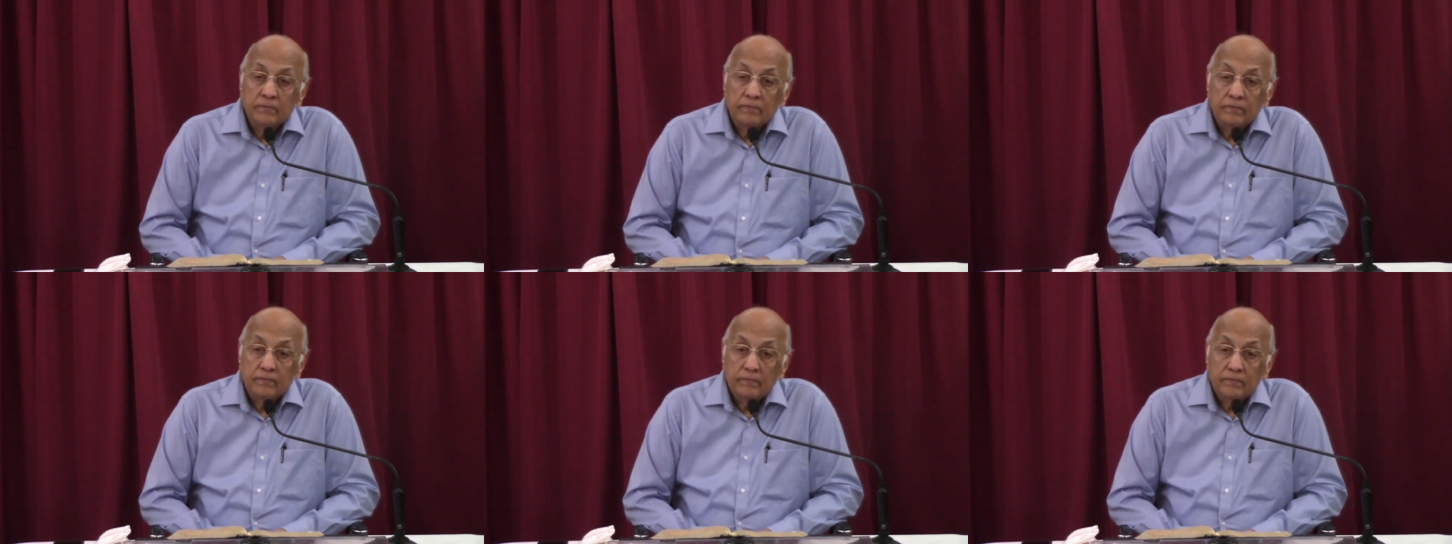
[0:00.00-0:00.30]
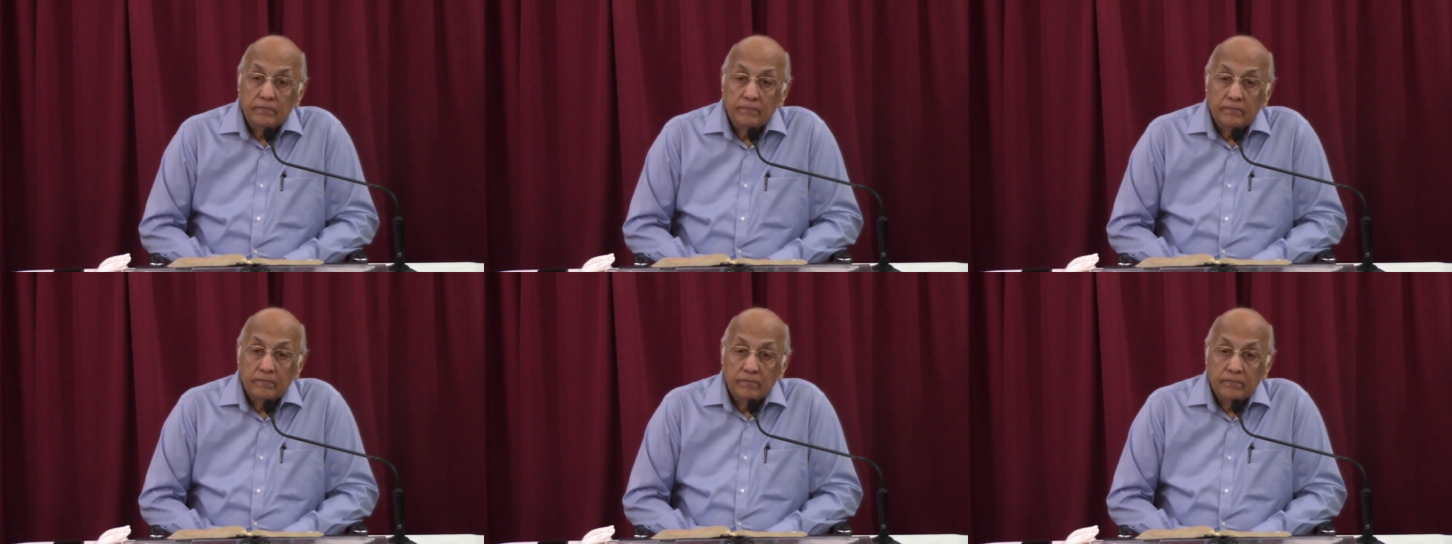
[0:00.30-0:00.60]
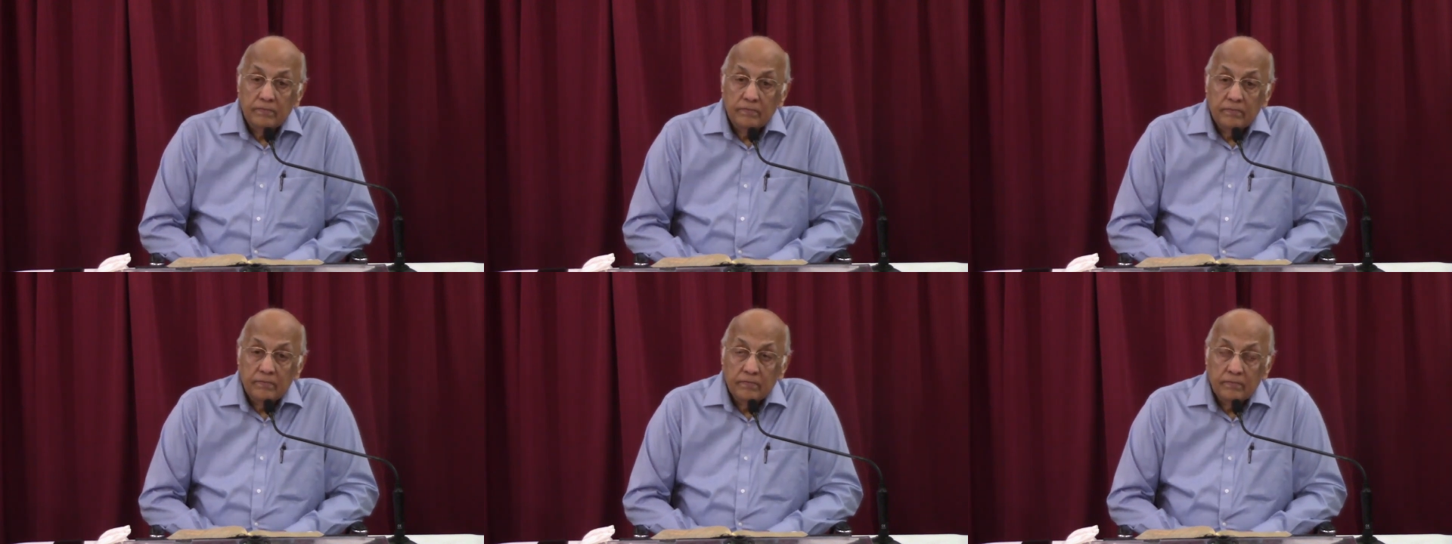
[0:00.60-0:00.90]

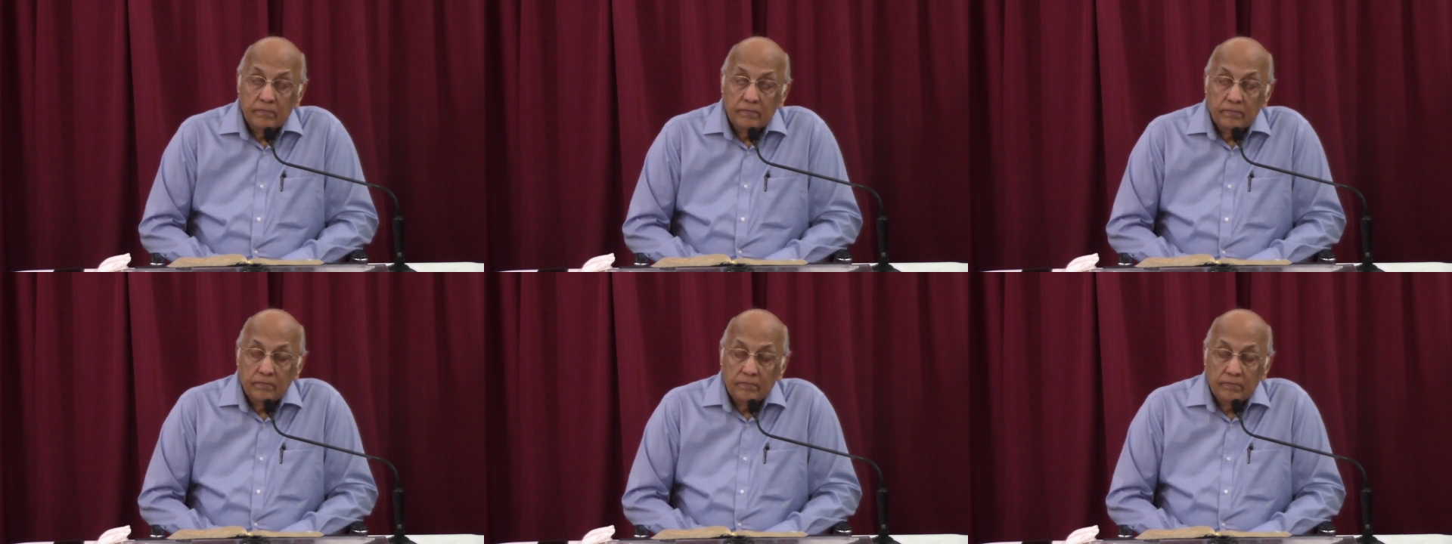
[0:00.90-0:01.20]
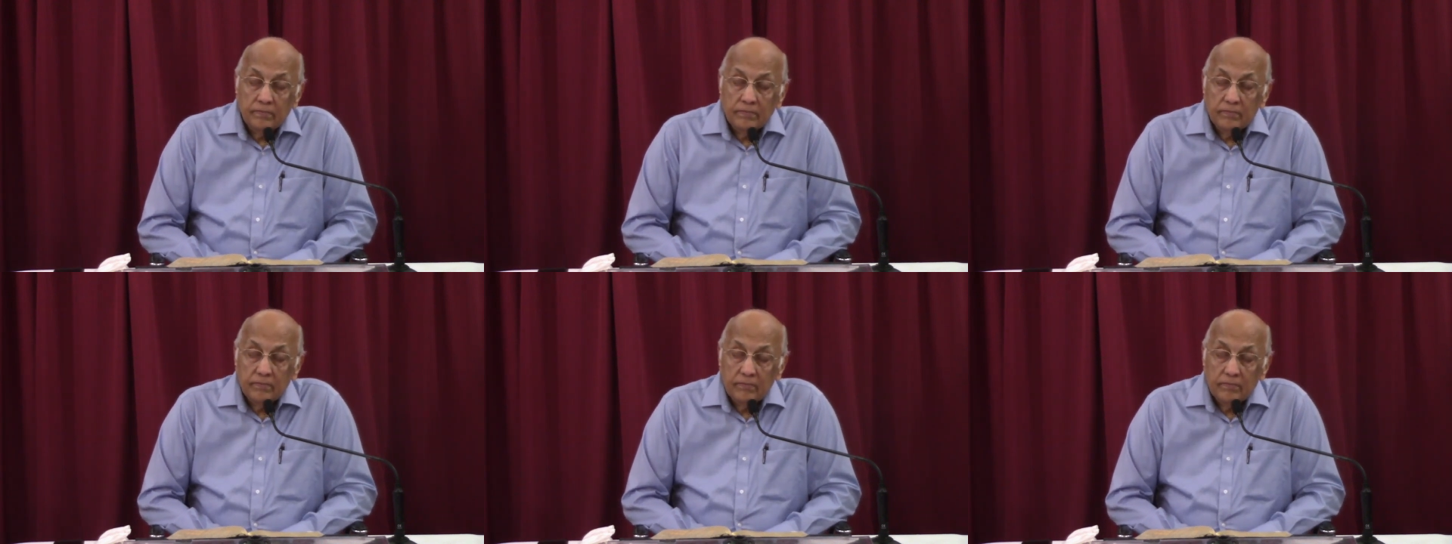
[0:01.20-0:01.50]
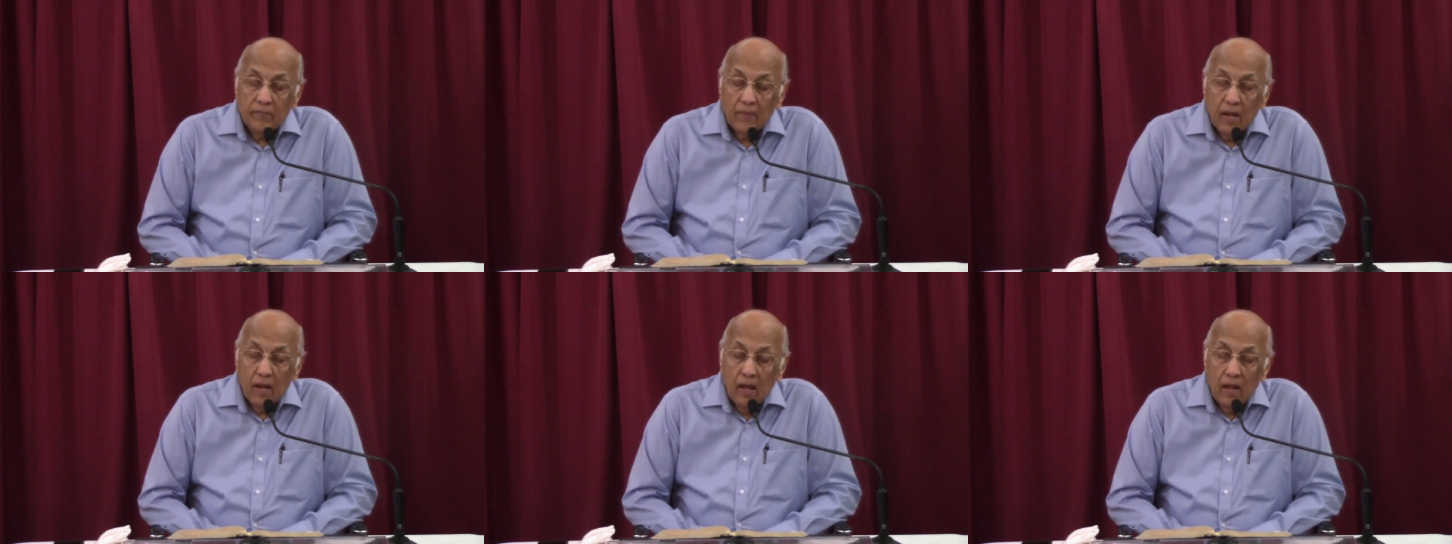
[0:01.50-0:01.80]
[no speech]